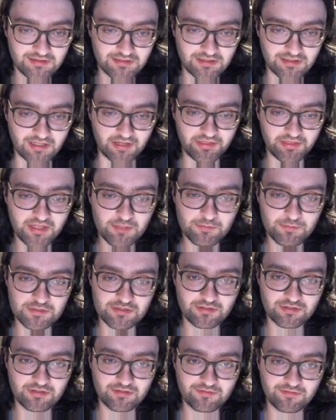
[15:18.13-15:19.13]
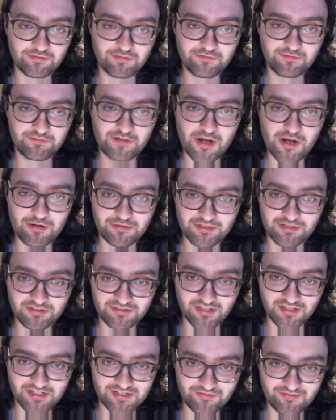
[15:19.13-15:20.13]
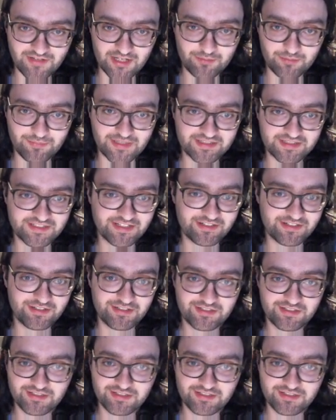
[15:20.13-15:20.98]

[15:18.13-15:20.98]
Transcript: I think we should focus on development here.